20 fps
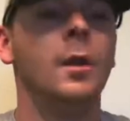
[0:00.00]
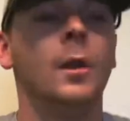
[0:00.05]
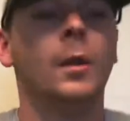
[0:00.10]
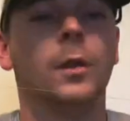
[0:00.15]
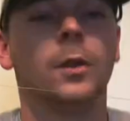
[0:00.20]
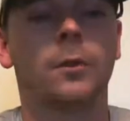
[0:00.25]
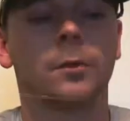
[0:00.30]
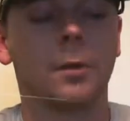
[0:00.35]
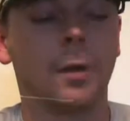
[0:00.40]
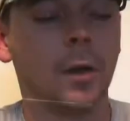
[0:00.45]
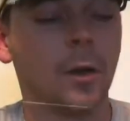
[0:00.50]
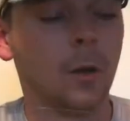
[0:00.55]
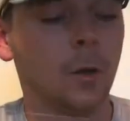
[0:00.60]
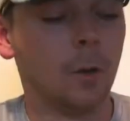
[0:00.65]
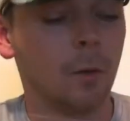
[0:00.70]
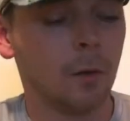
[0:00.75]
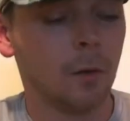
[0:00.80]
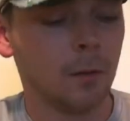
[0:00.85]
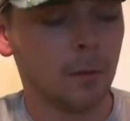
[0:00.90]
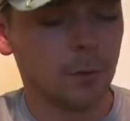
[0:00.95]

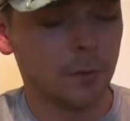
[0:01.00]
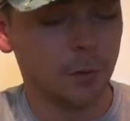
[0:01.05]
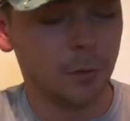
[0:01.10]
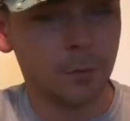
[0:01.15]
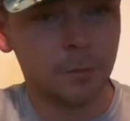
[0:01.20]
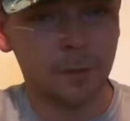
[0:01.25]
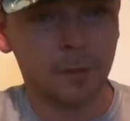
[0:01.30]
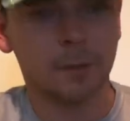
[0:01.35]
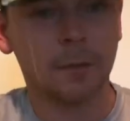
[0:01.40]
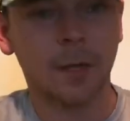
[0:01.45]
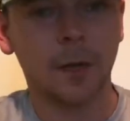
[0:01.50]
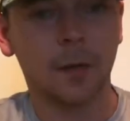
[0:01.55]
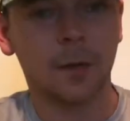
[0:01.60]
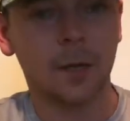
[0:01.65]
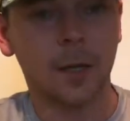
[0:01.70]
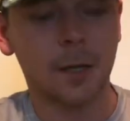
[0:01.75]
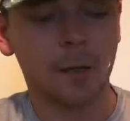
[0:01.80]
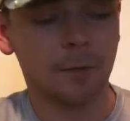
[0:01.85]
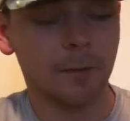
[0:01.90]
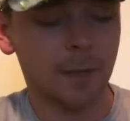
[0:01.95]
So use this
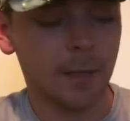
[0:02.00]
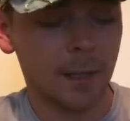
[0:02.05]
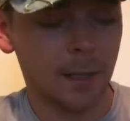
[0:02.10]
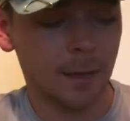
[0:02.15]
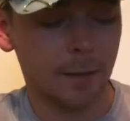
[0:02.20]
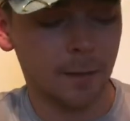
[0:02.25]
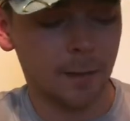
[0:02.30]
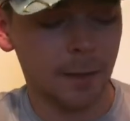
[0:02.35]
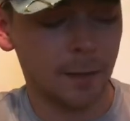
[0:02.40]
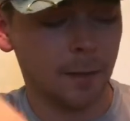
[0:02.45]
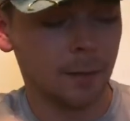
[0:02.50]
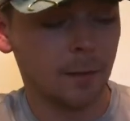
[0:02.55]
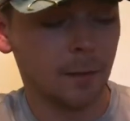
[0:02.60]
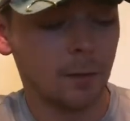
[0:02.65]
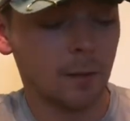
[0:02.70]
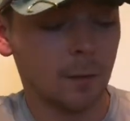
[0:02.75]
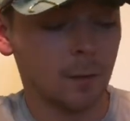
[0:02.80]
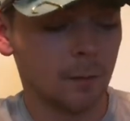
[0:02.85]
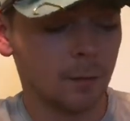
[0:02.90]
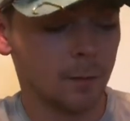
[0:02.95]
Carolina rig, and then
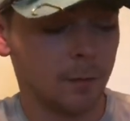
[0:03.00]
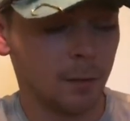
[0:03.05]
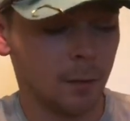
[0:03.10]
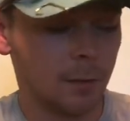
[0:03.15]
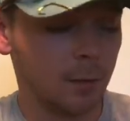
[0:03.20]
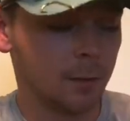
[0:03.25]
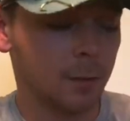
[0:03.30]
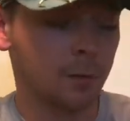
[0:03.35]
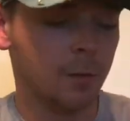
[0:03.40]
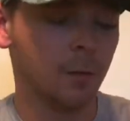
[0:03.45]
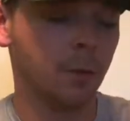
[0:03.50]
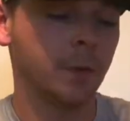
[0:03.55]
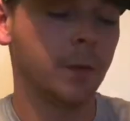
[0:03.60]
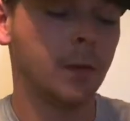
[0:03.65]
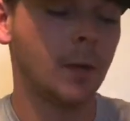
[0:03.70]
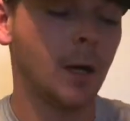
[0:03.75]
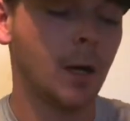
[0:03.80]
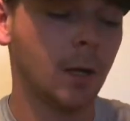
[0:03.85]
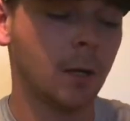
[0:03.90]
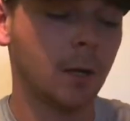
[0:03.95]
to do the
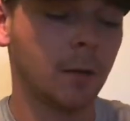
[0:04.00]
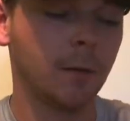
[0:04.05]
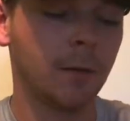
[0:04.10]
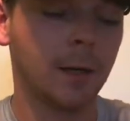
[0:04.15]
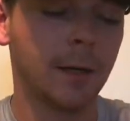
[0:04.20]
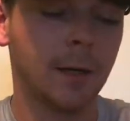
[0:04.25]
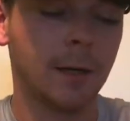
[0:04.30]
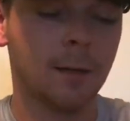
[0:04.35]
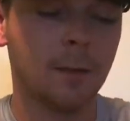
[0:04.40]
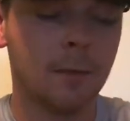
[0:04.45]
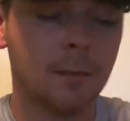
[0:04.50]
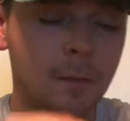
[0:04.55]
knocker rig,